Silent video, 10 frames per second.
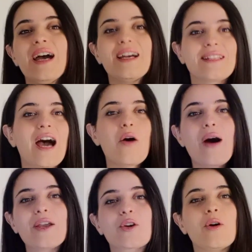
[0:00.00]
Now
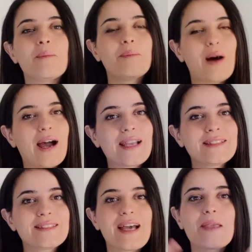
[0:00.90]

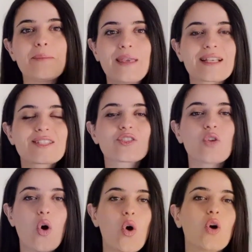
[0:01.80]
I mixed
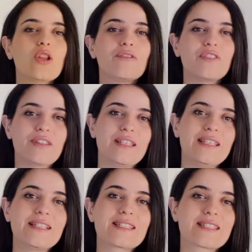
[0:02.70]
all of
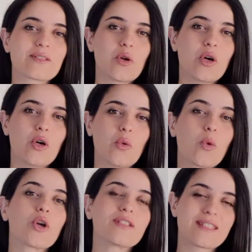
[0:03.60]
these
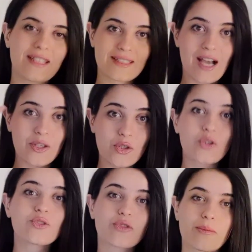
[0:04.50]
words that I
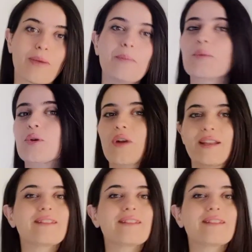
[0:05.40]
could remember right